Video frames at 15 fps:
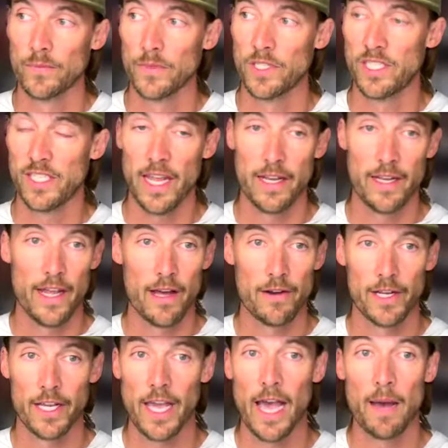sand down
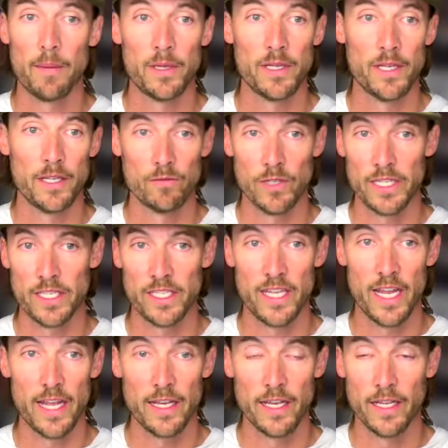a cabin and
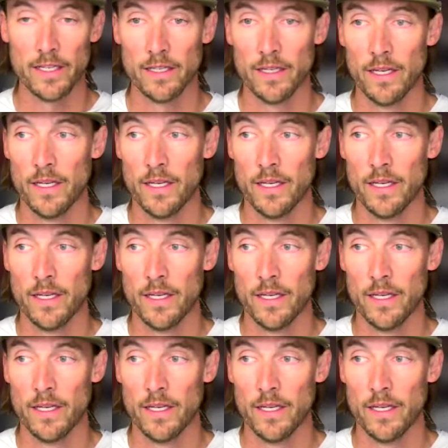restain it,